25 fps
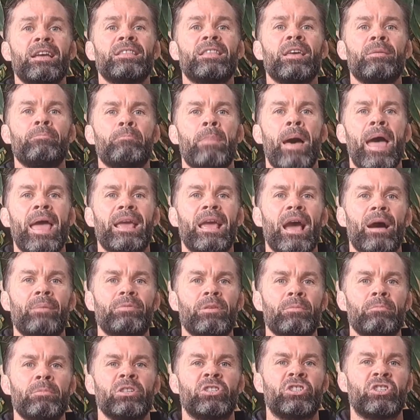that make up
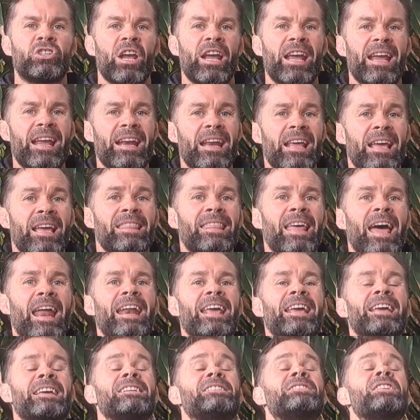the machine that
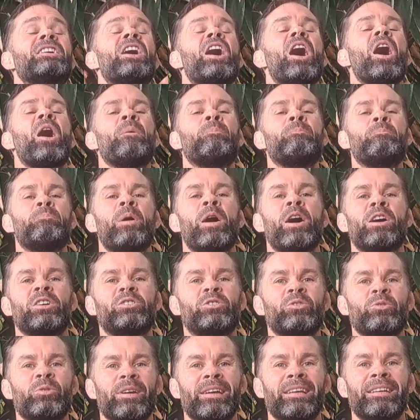is
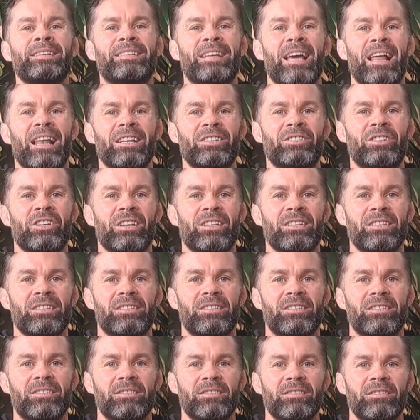emotional intelligence.
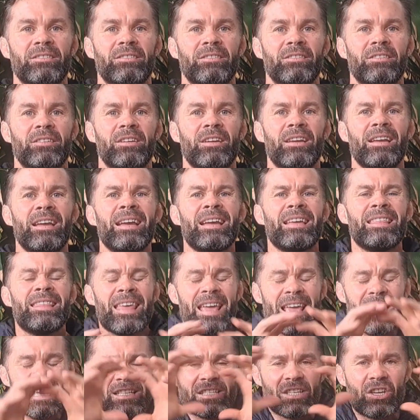
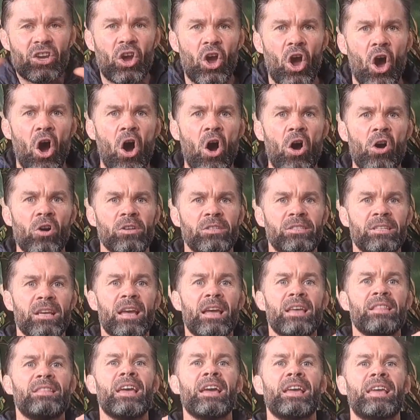These cogs
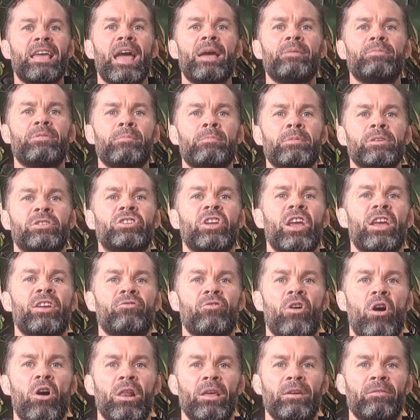that keep the machine
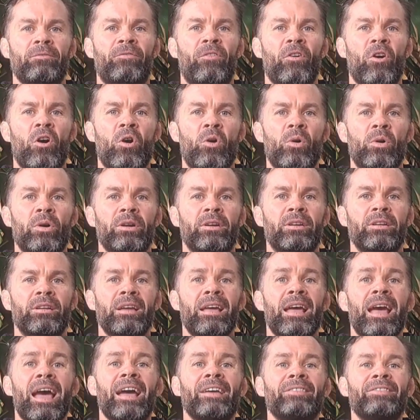rolling forward,
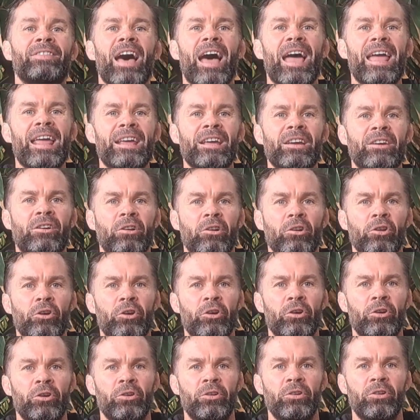and they include